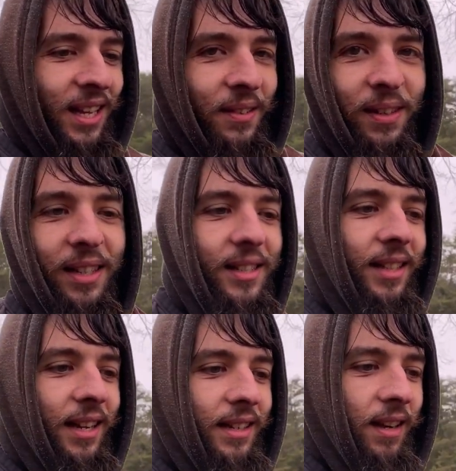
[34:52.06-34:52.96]
when I
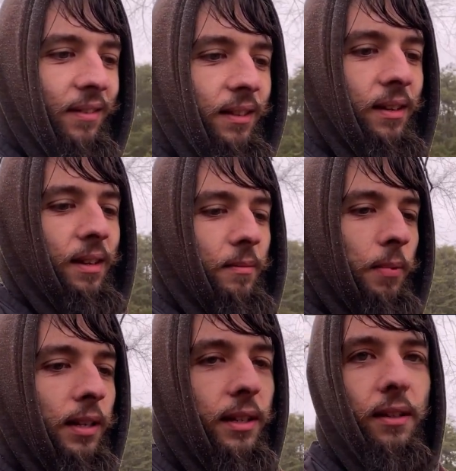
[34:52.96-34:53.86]
sat down there at
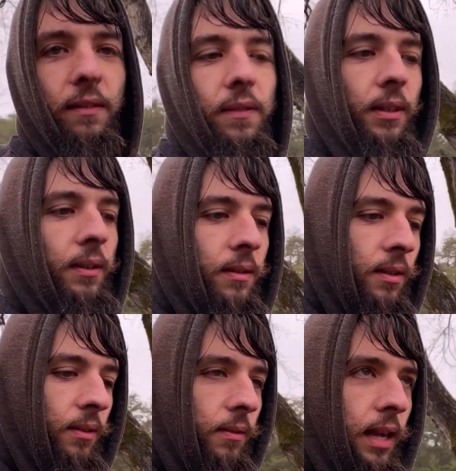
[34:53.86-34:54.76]
Benton Falls
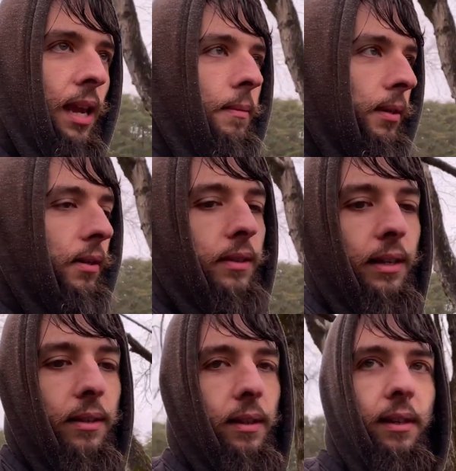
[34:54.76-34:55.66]
little campground
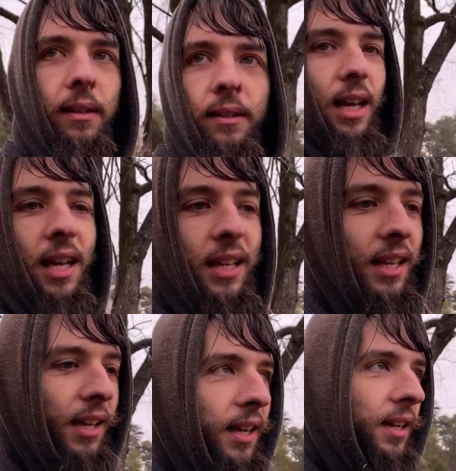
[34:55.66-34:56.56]
area.
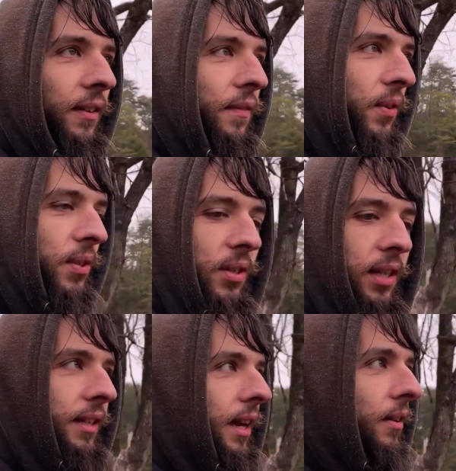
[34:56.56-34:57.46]

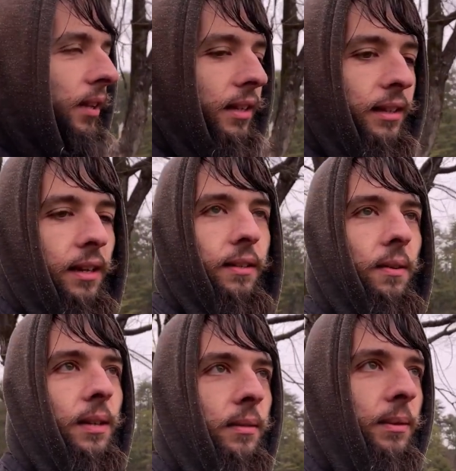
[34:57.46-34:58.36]
Unfortunately, the outlet down
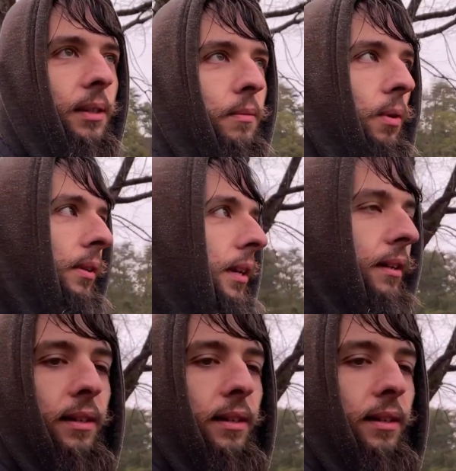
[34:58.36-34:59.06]
there didn't really work that